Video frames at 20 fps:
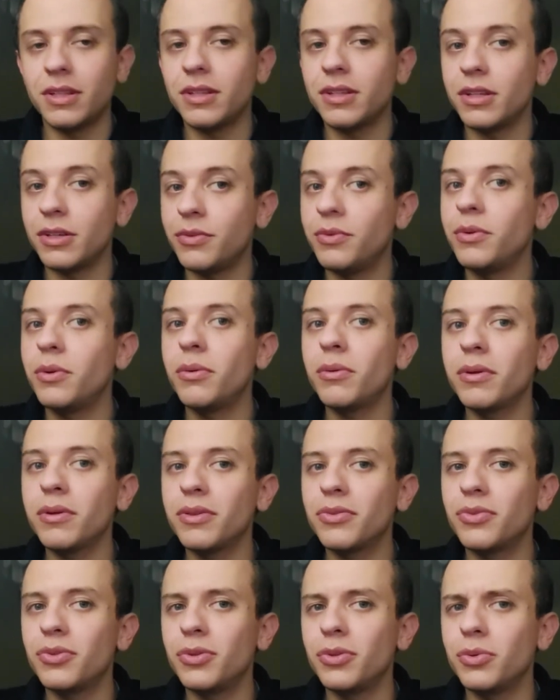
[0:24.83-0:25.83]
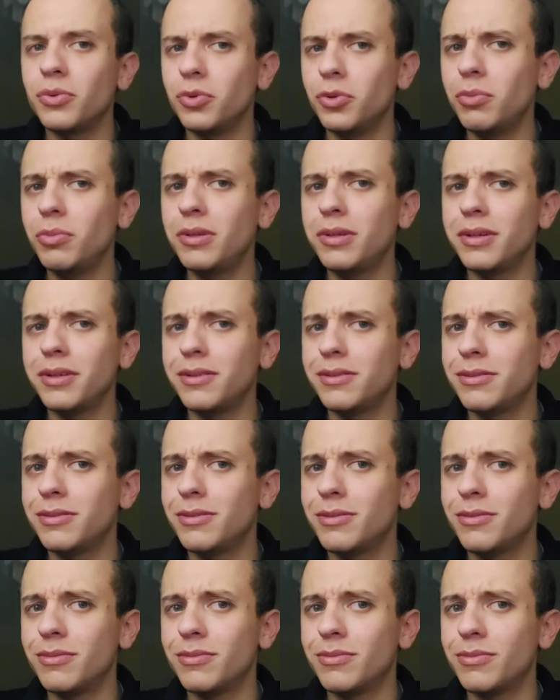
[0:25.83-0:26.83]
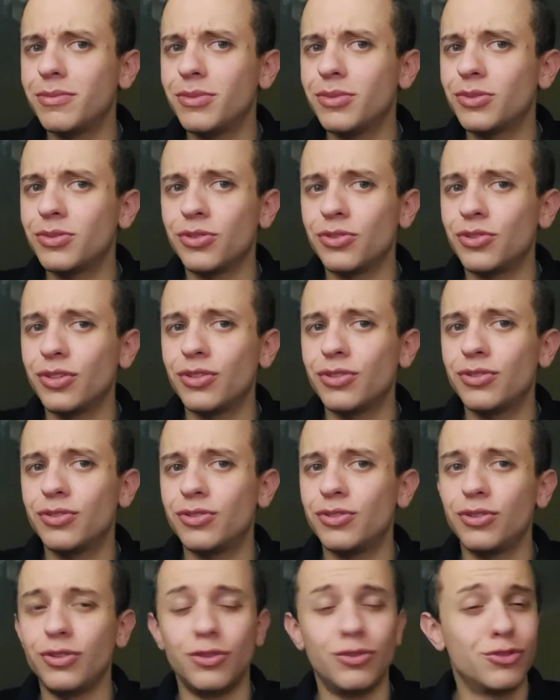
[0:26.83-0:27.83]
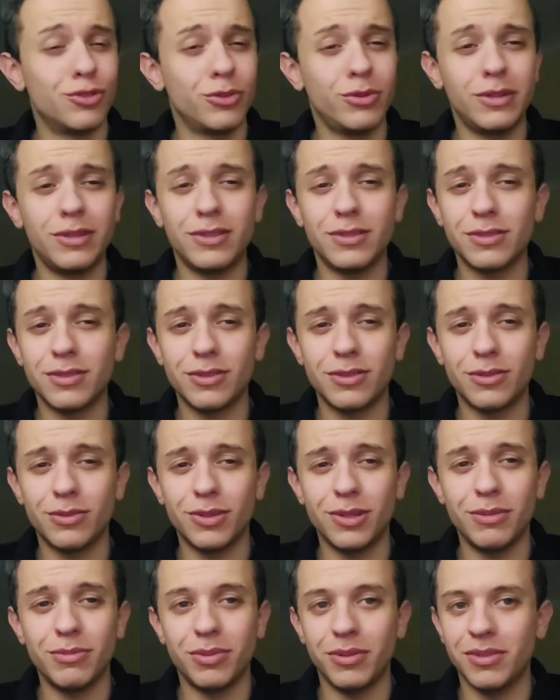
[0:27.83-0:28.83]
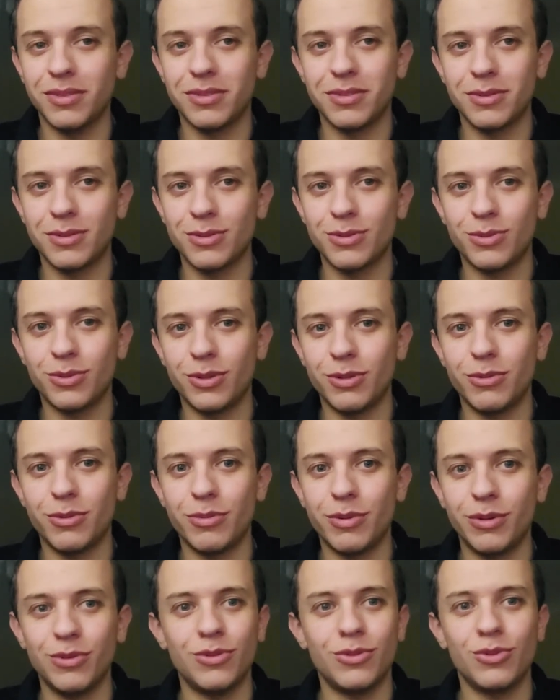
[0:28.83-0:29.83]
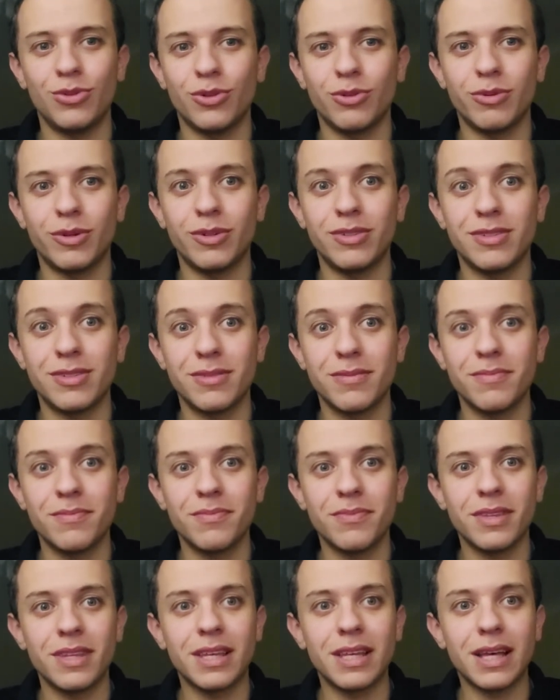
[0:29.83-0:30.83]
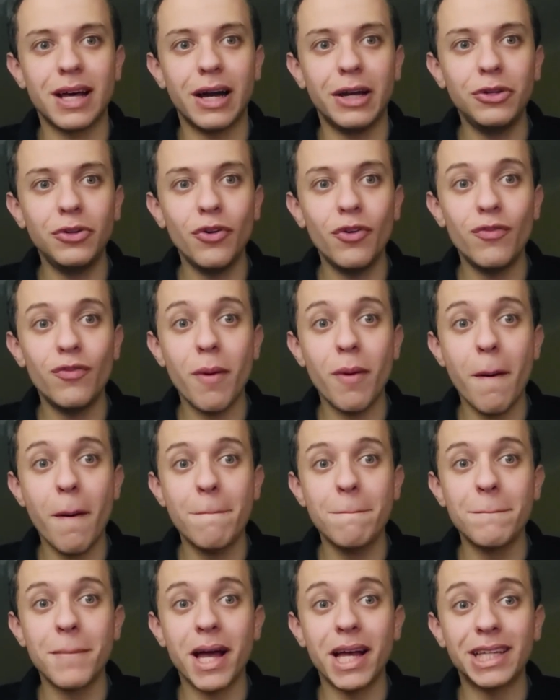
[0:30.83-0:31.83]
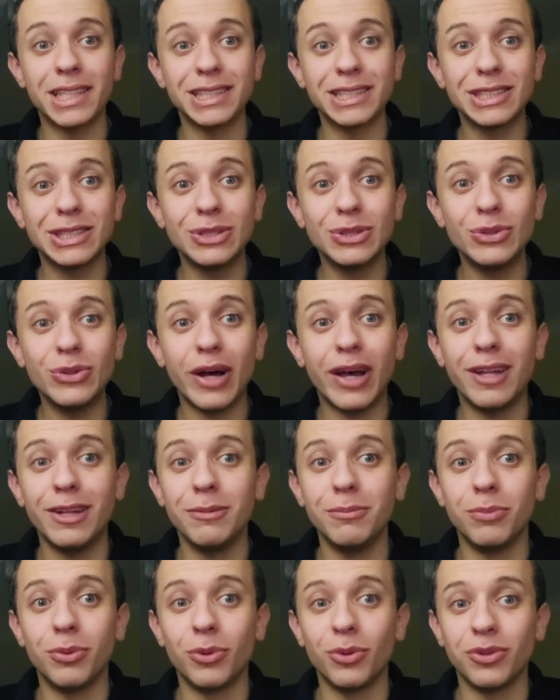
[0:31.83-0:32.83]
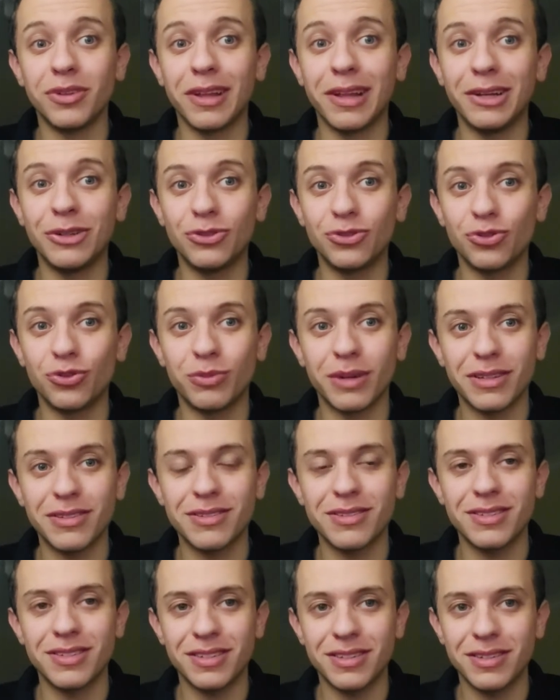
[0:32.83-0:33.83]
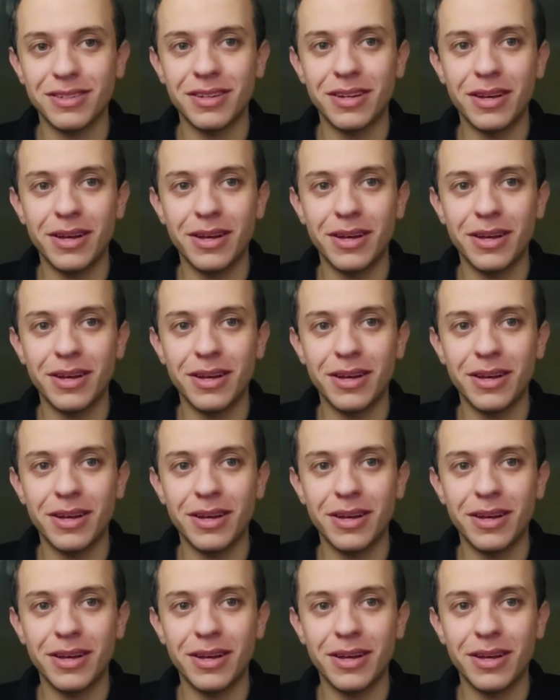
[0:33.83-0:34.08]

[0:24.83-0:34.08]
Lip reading: if you don't like the video, normally I'd suggest you show it in a certain way, but since what I'm about to talk about is kind of personal and borderline traumatic,